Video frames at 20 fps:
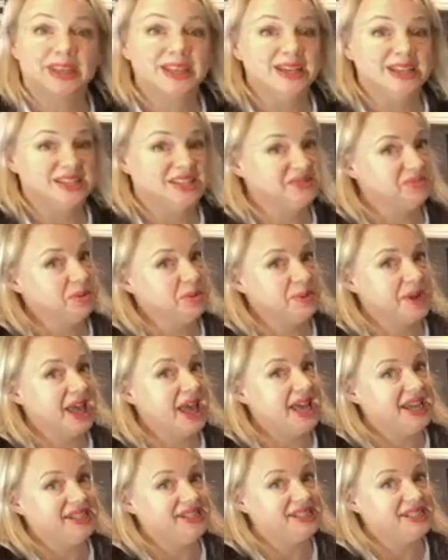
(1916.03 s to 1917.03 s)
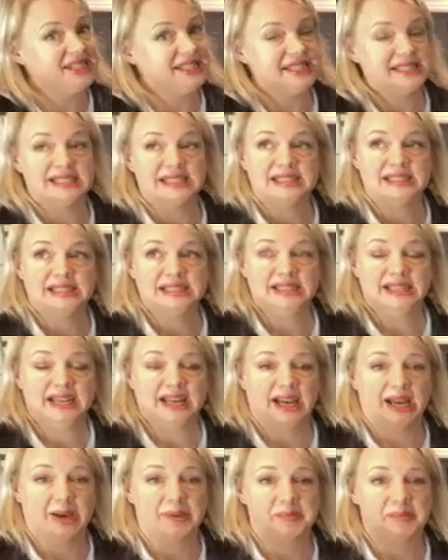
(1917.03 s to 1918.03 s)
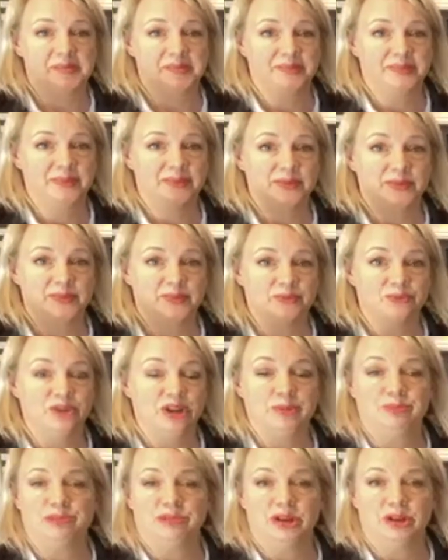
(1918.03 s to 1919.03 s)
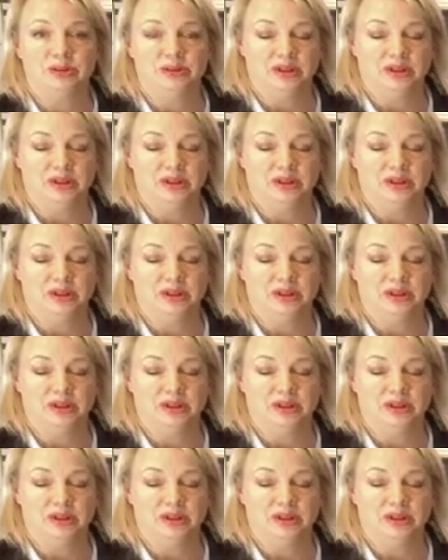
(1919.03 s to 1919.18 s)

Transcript: It's a proper 80s repro